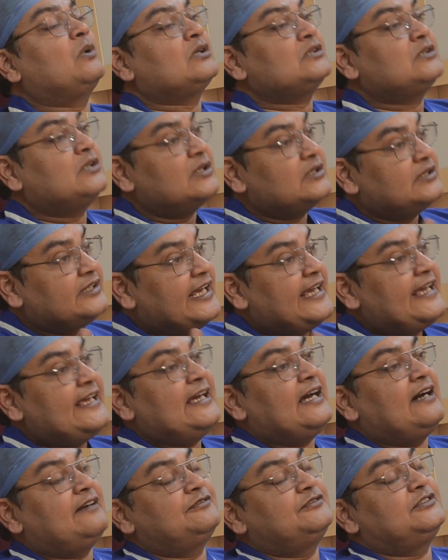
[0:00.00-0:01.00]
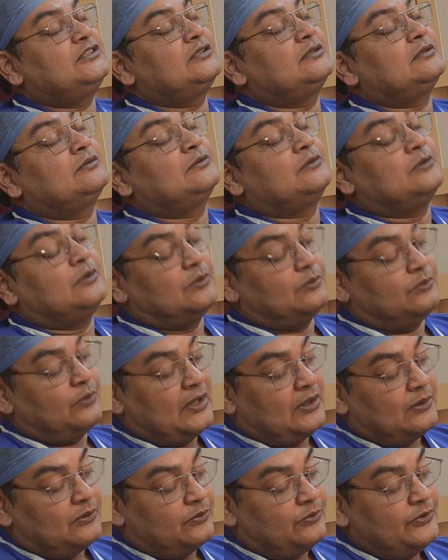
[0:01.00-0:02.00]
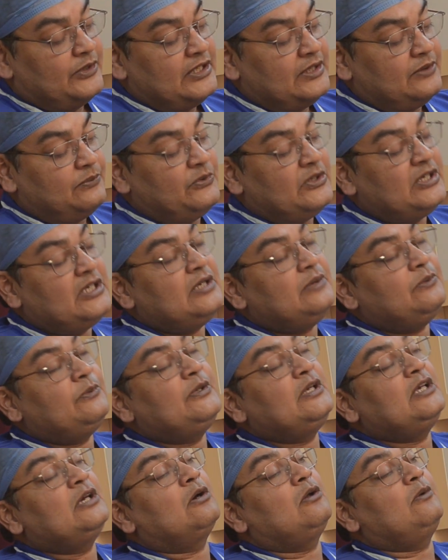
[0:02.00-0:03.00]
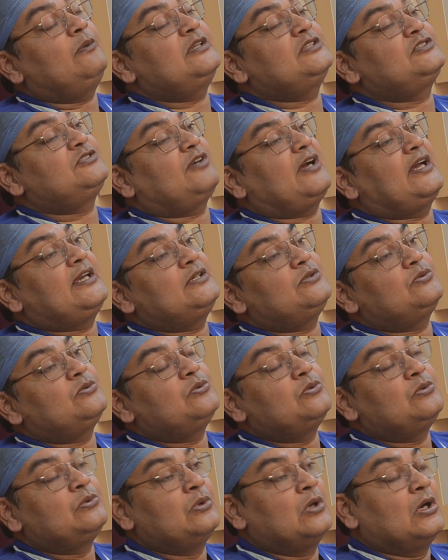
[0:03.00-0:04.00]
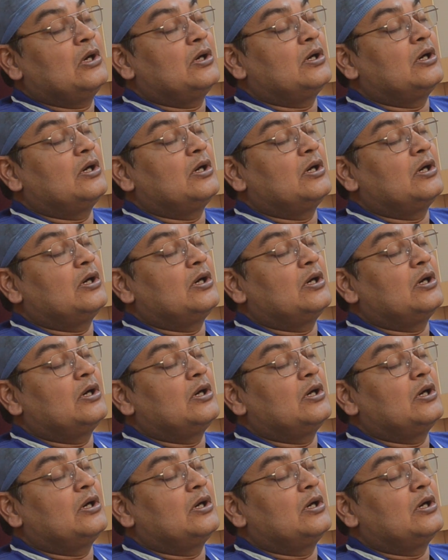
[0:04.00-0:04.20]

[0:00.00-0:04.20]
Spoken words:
The day after, we always try to